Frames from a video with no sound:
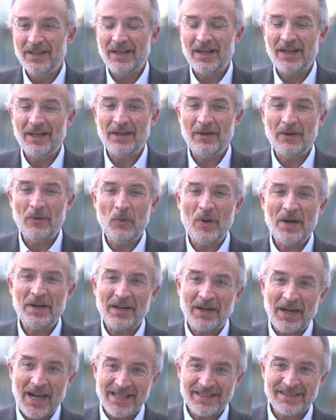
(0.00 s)
Uh, one
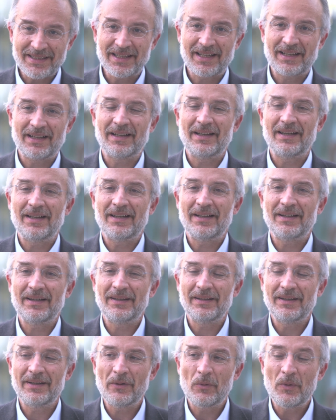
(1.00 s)
classic, uh,
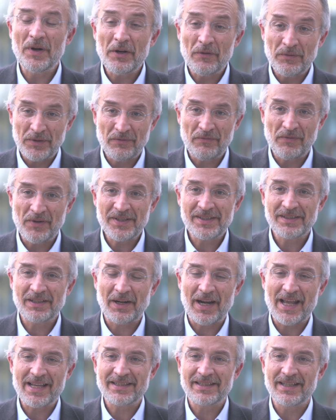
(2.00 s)
uh one of the first
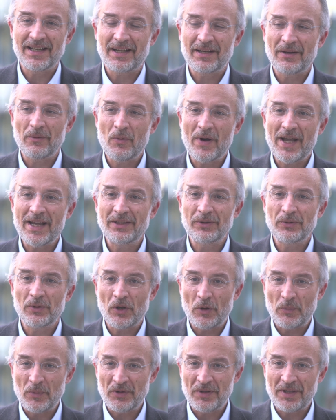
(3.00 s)
classic way to
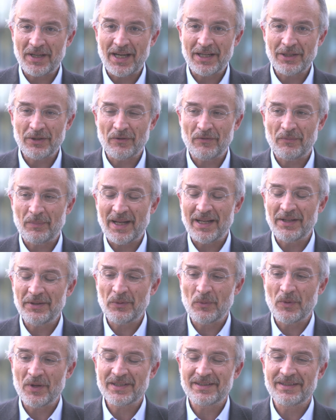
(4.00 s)
communicate of plant
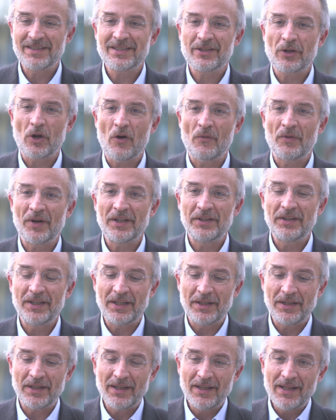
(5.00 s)
was discovered
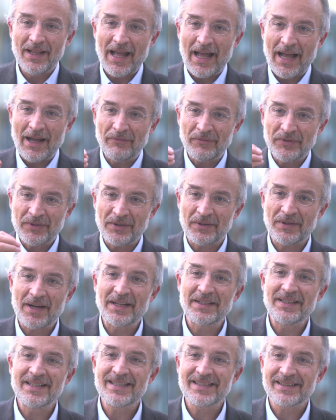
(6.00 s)
in after
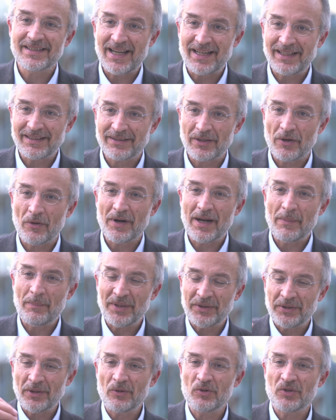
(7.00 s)
an insect or a
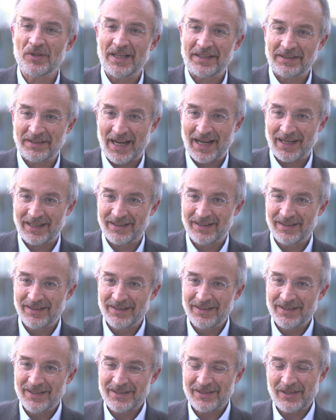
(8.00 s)
pathogen attack.
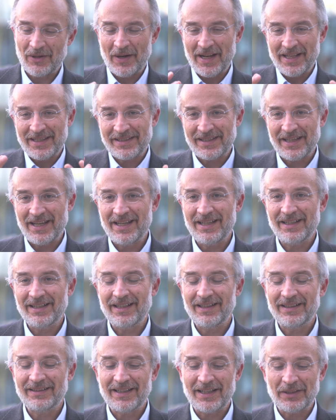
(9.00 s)
So let's say
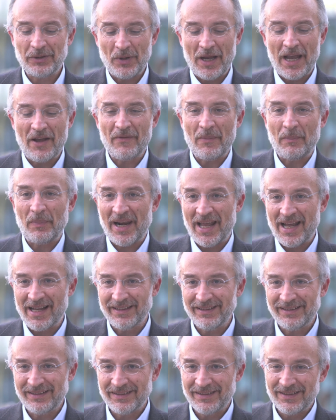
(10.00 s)
that you have a
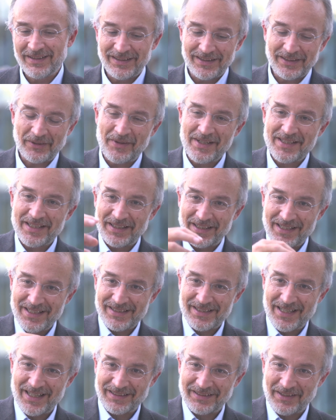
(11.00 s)
plant, there is an
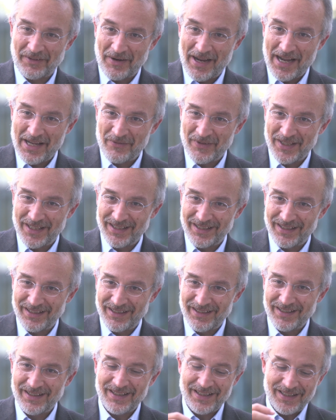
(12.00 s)
insect arriving,
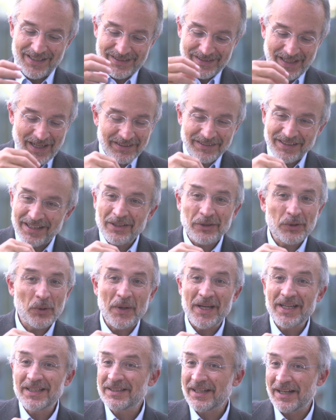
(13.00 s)
starting to
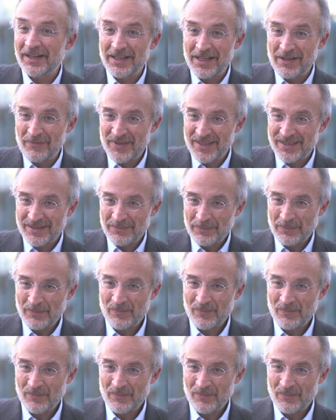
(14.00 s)
hit the leaves,